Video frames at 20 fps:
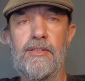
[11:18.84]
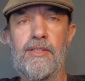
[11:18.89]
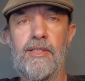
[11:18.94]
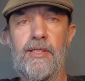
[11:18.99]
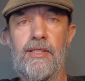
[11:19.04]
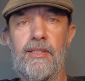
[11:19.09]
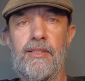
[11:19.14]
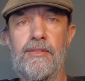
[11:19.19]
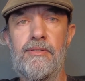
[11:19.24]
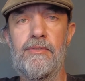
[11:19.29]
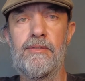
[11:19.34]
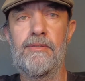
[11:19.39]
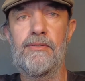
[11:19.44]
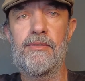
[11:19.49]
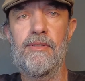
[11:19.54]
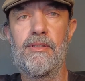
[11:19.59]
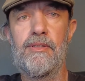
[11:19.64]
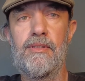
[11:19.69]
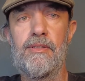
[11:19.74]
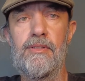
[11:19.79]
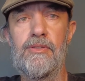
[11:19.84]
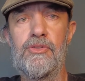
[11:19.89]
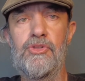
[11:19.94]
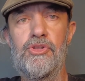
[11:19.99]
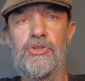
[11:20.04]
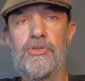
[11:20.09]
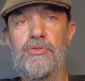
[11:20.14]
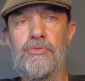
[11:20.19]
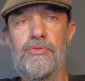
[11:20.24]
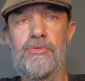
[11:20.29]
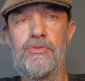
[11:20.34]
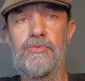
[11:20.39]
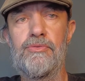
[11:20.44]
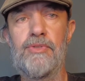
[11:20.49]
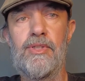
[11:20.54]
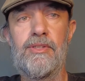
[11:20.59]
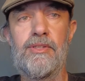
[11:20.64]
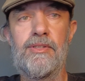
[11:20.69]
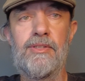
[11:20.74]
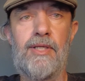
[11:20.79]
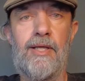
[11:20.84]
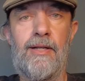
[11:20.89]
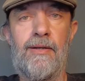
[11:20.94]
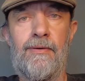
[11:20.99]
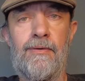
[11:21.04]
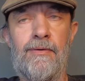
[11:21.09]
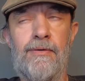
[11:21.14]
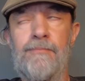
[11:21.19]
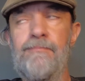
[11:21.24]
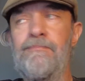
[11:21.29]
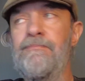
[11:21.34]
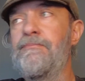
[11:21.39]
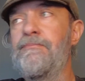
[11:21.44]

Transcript: than shoot, run and gun.